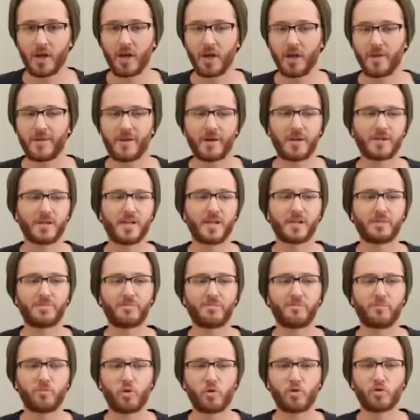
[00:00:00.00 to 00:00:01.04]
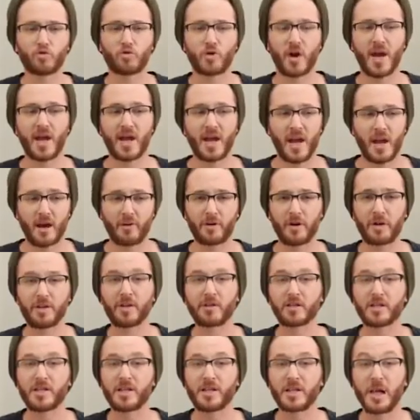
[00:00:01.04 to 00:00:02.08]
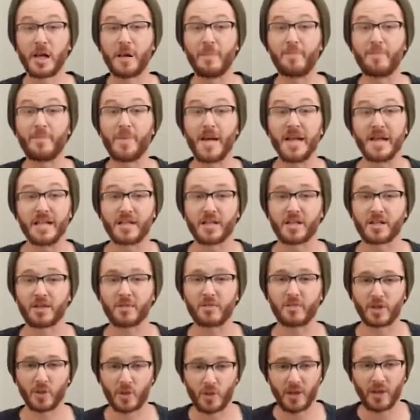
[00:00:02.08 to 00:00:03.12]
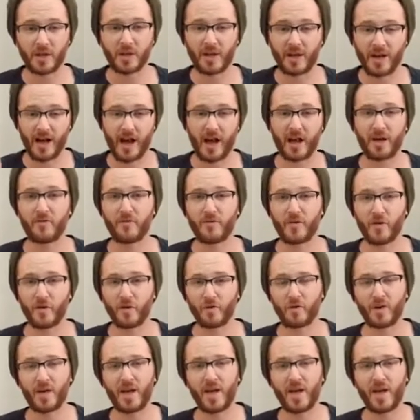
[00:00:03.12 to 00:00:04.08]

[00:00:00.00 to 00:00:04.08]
There's this gray area, there's this abyss between an iPhone